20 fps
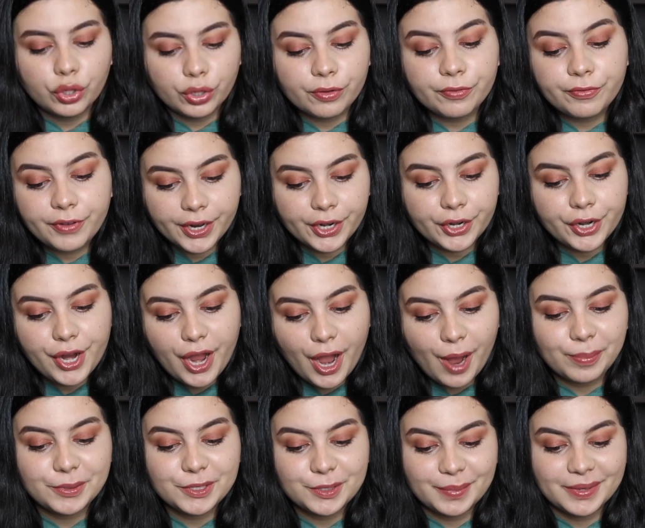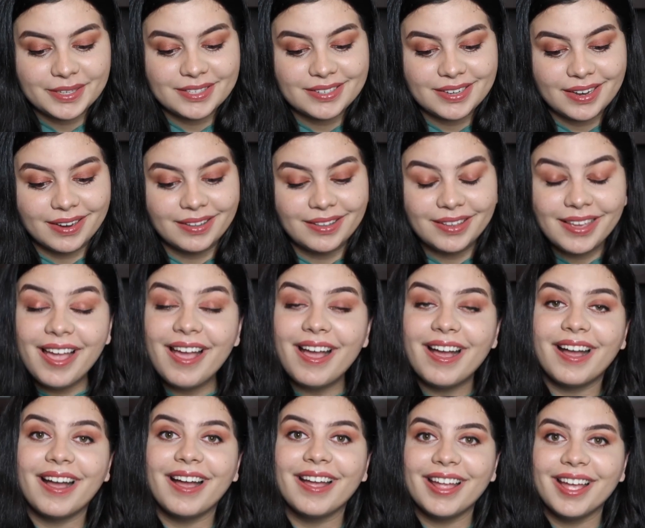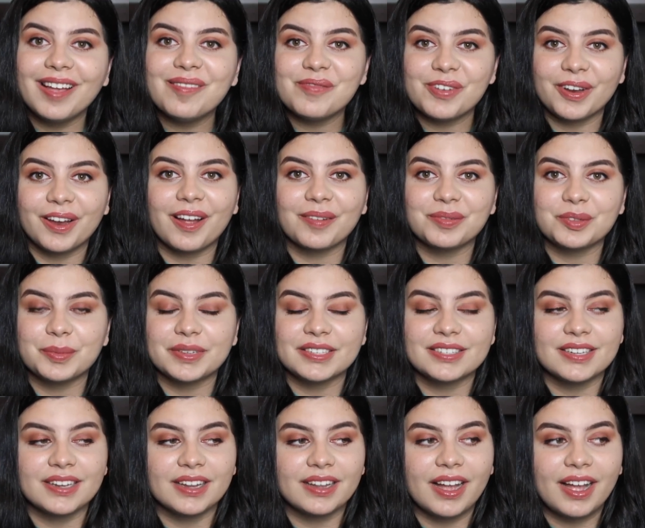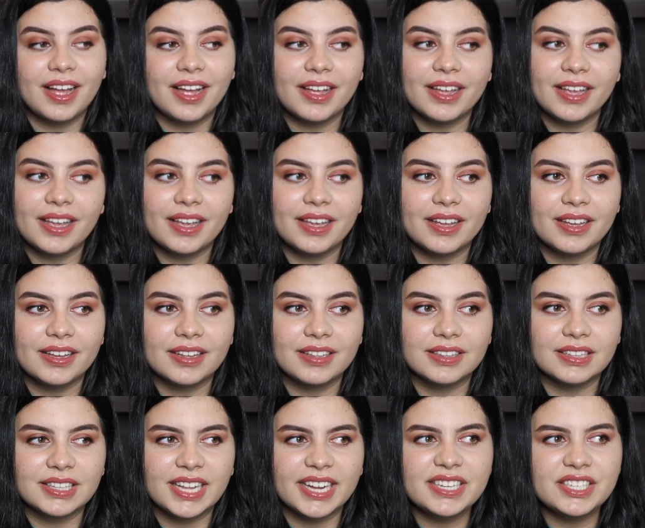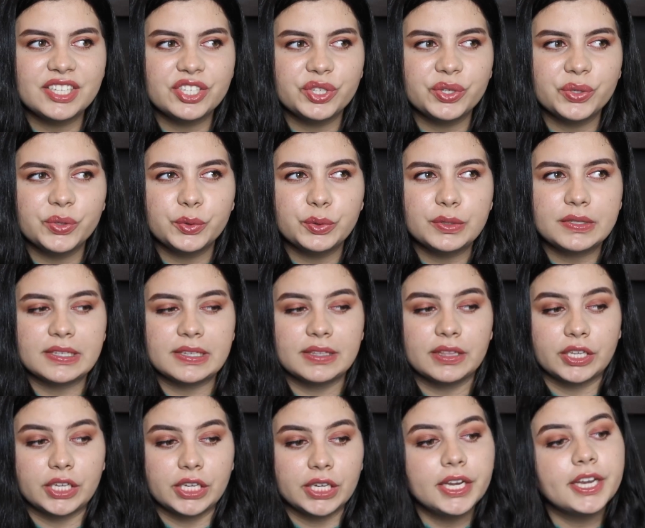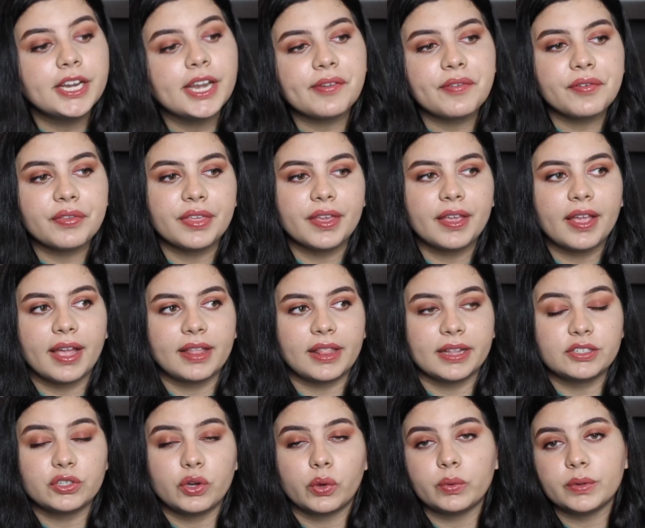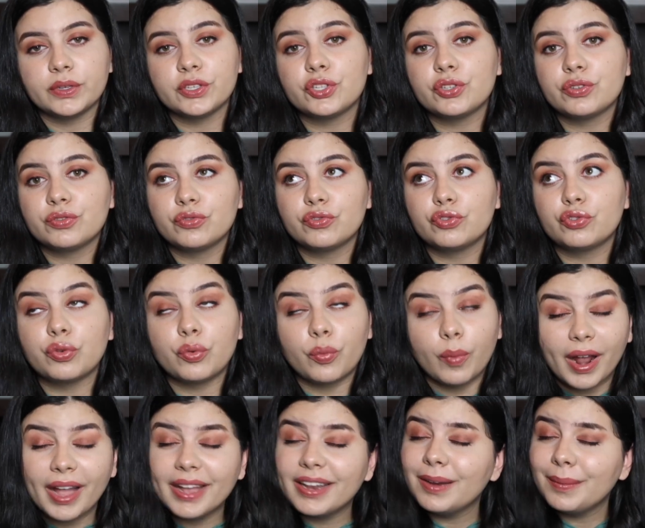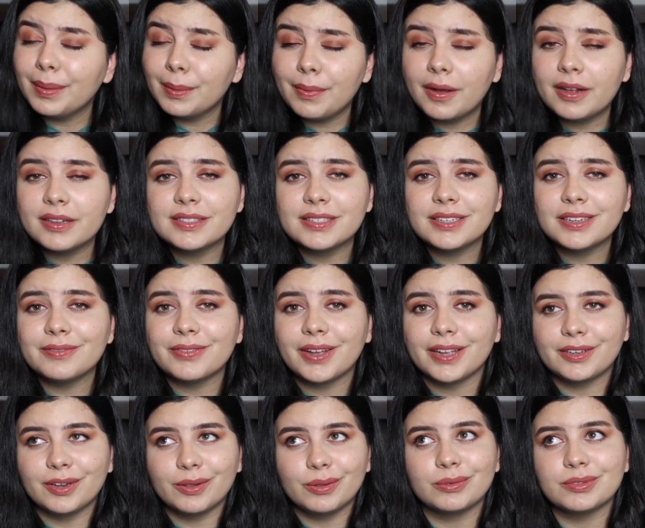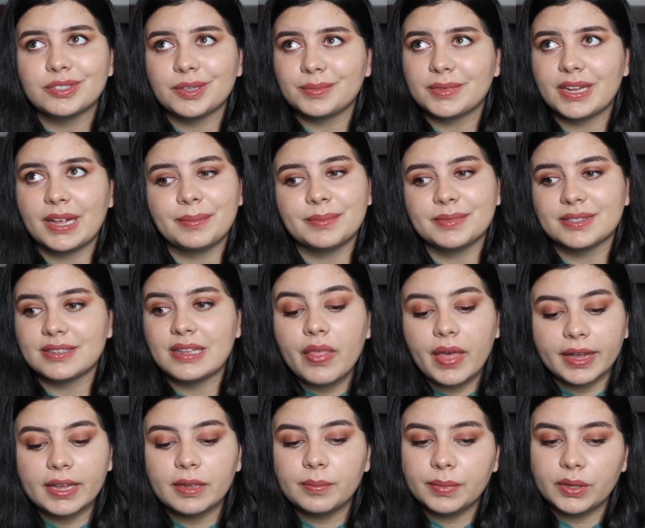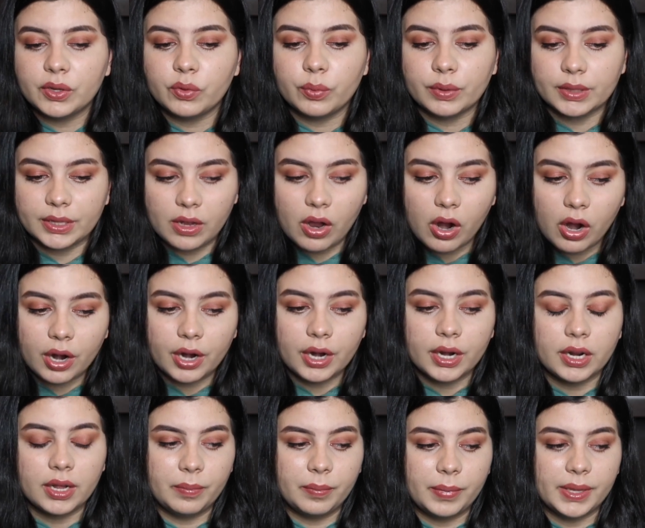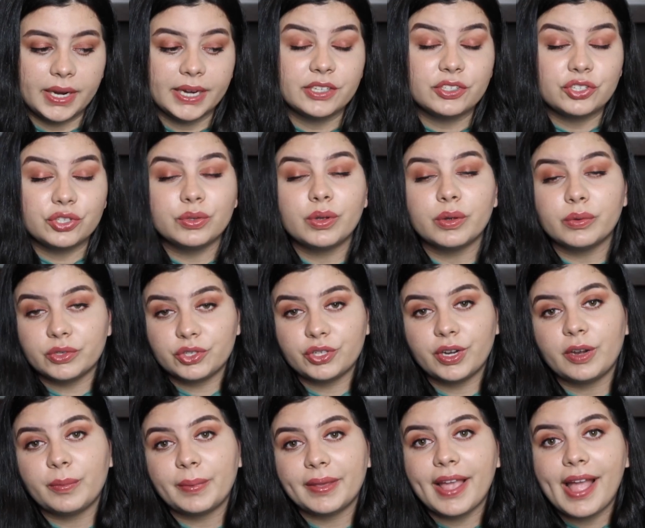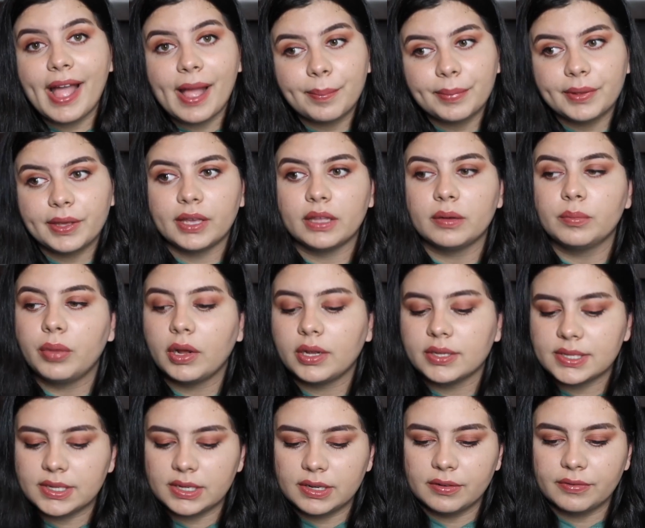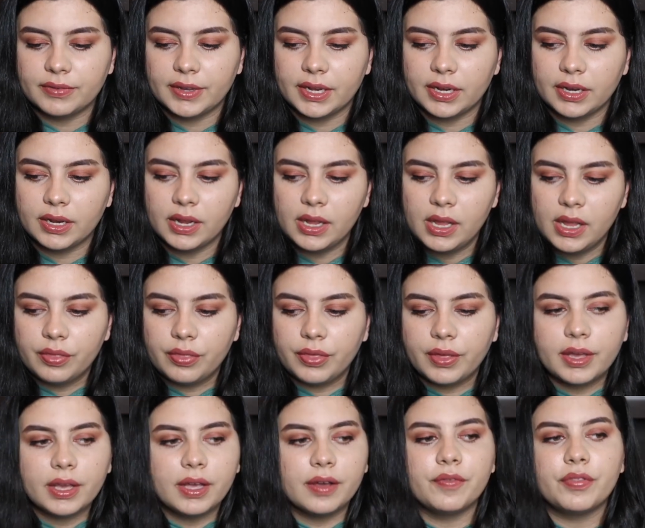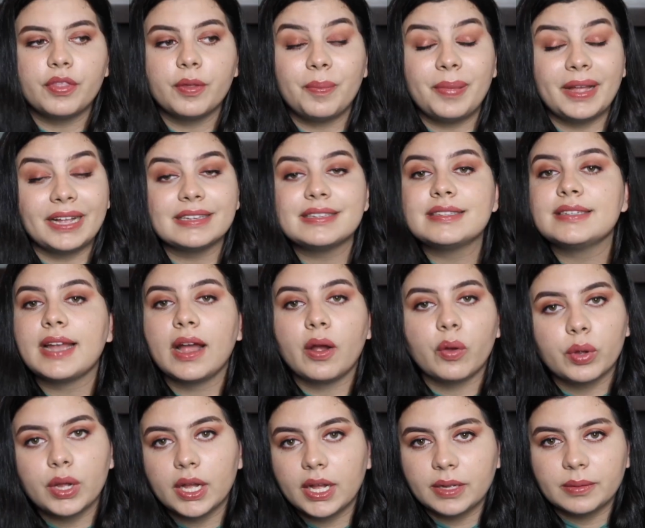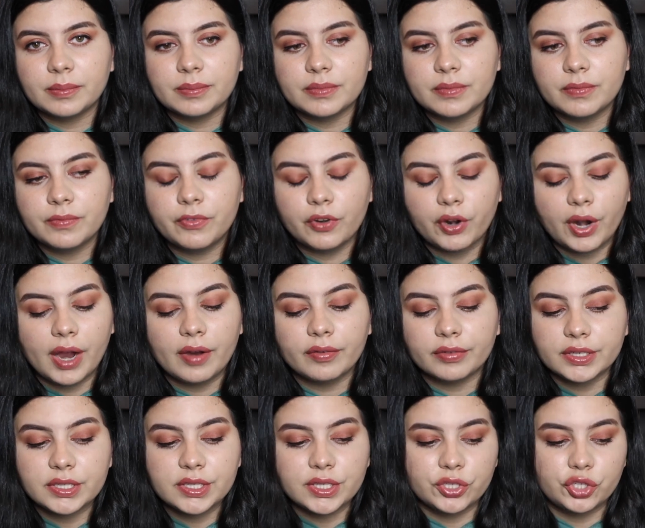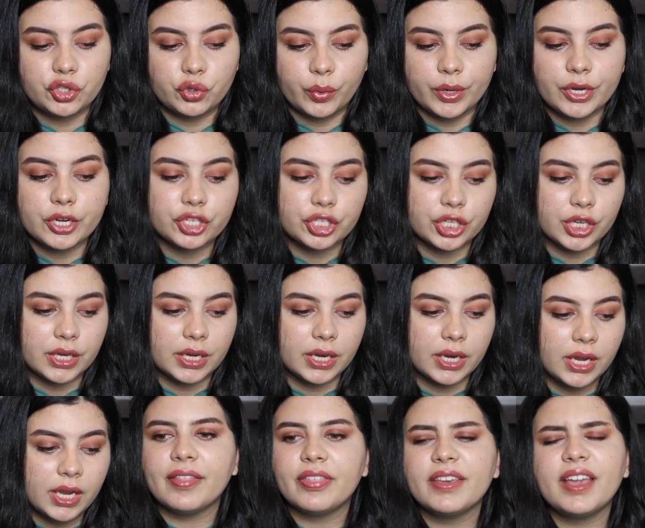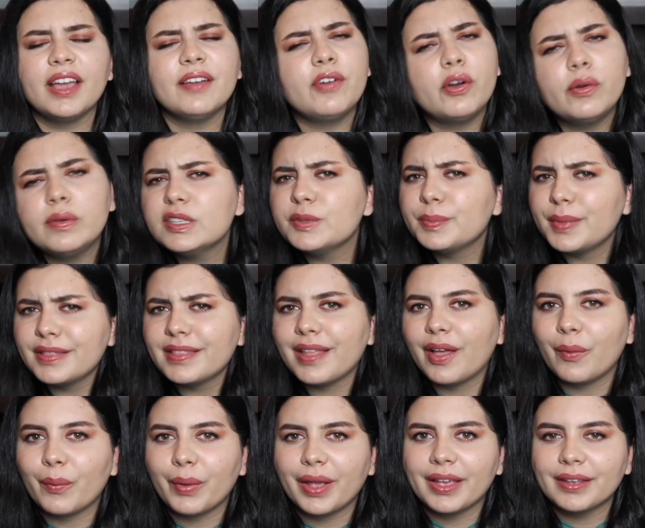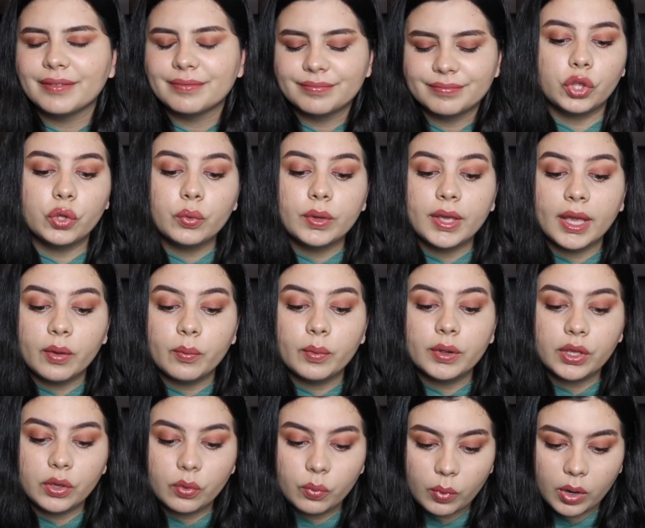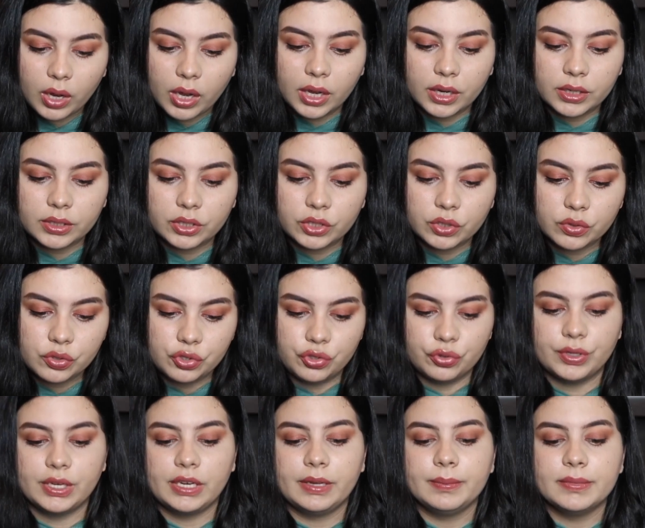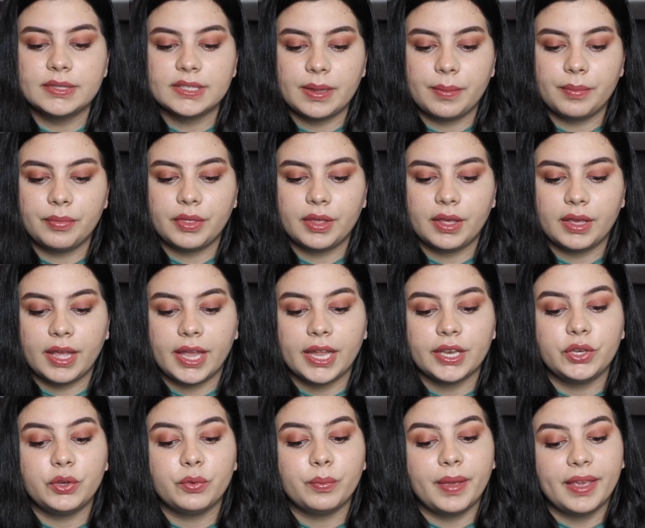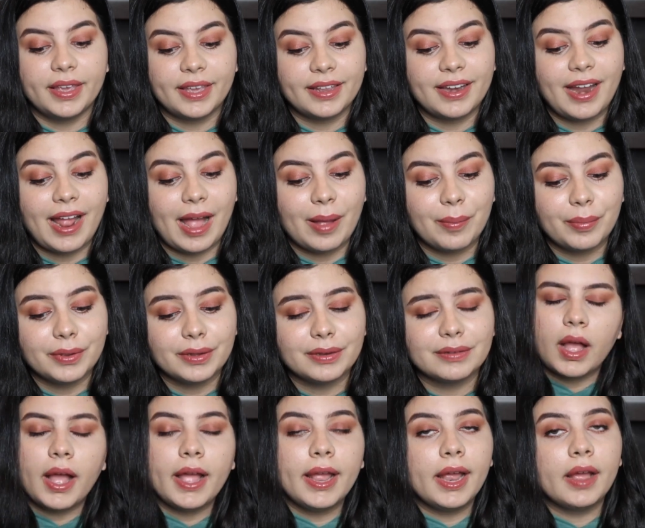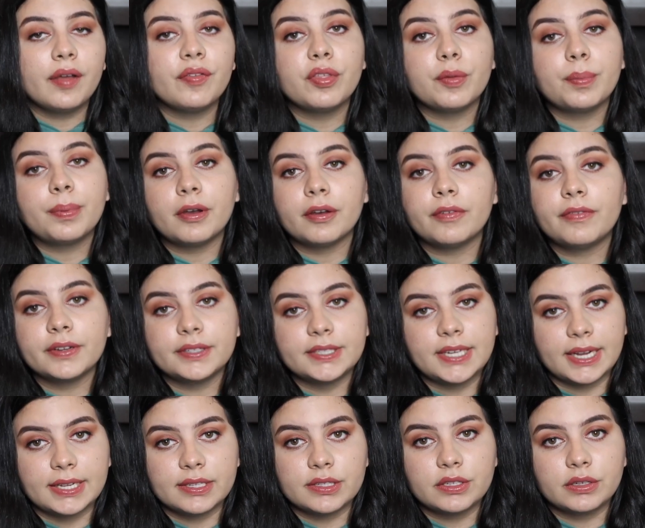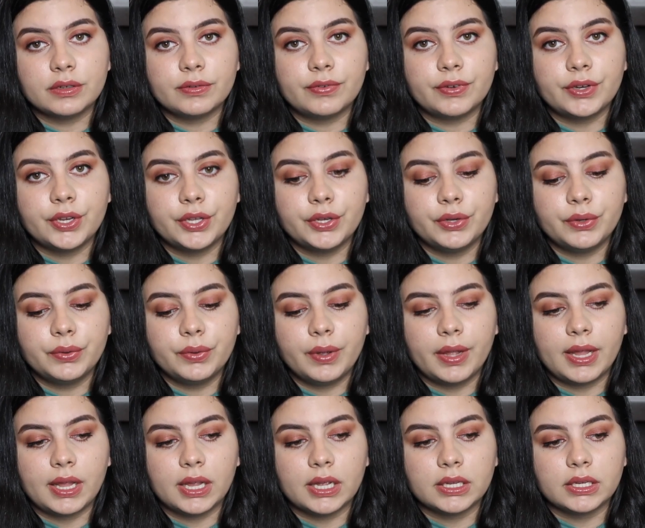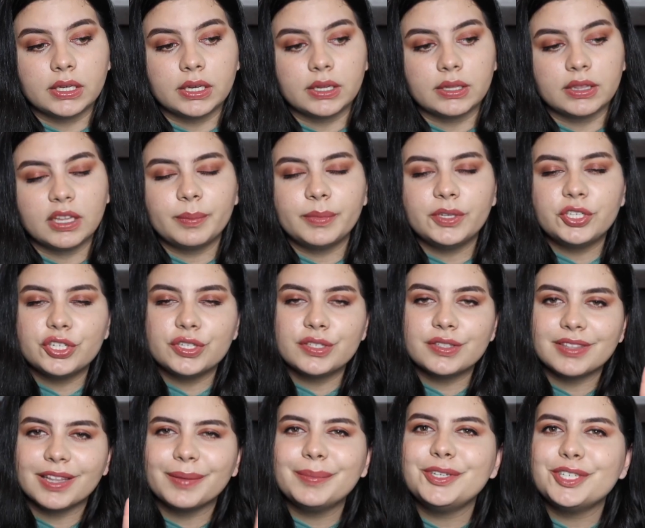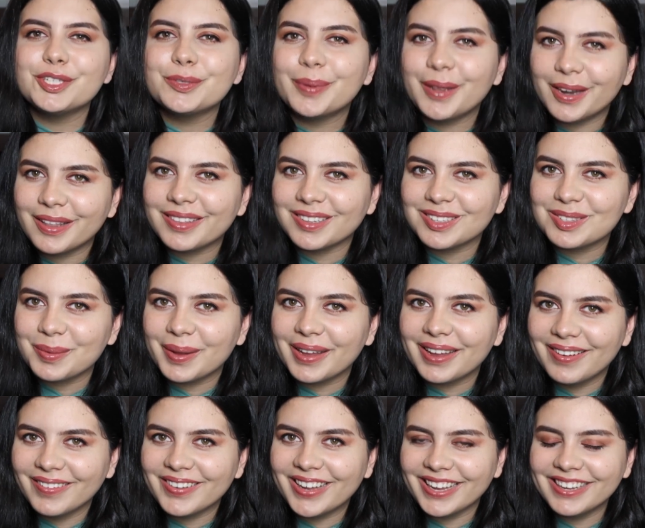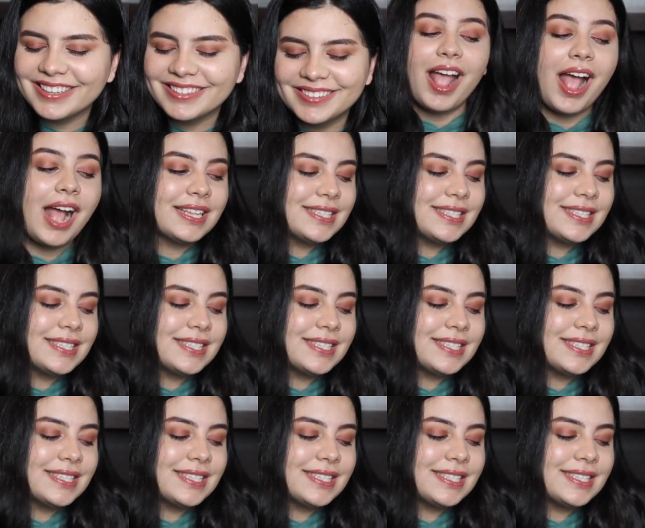You're very optimistic. Yeah, I am very optimistic. I like to see the good in everything. I like to always try to be positive. I know sometimes that can be really hard, but I do always try to be happy and positive and think of the best outcome for every situation. I think I've always been that way. You get what you want, you dream something, and you make it happen. I have the perfect answer for you, and let me just let me just put it this way, okay?